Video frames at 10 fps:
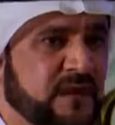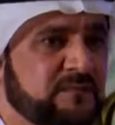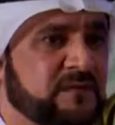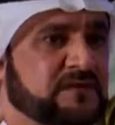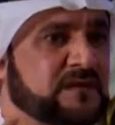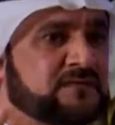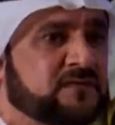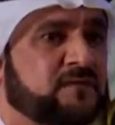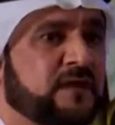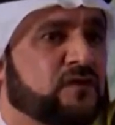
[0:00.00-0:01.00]
pictures
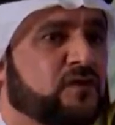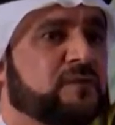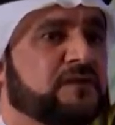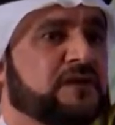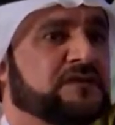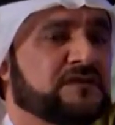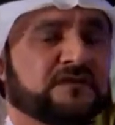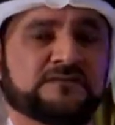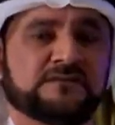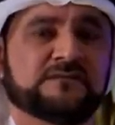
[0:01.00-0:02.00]
for my documentation.
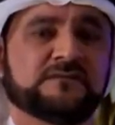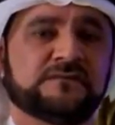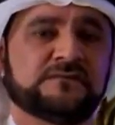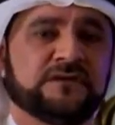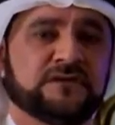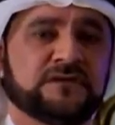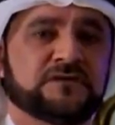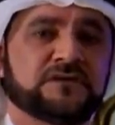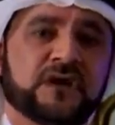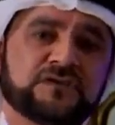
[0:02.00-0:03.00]

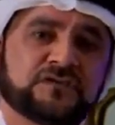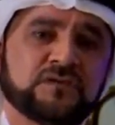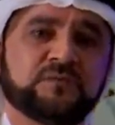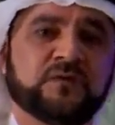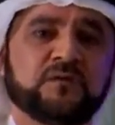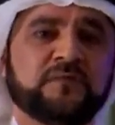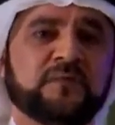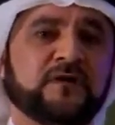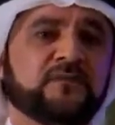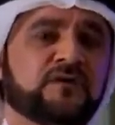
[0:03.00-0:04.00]
So I stood in
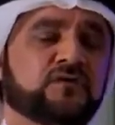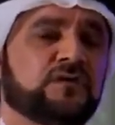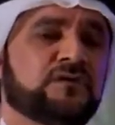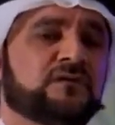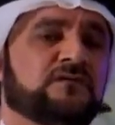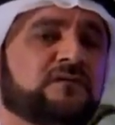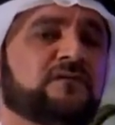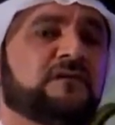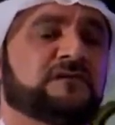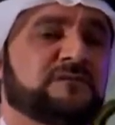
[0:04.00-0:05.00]
one corner
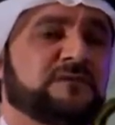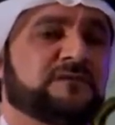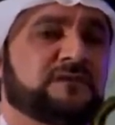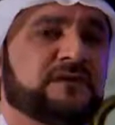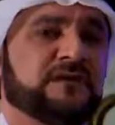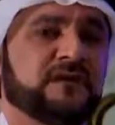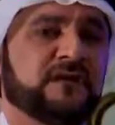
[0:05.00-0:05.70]
of the cemetery,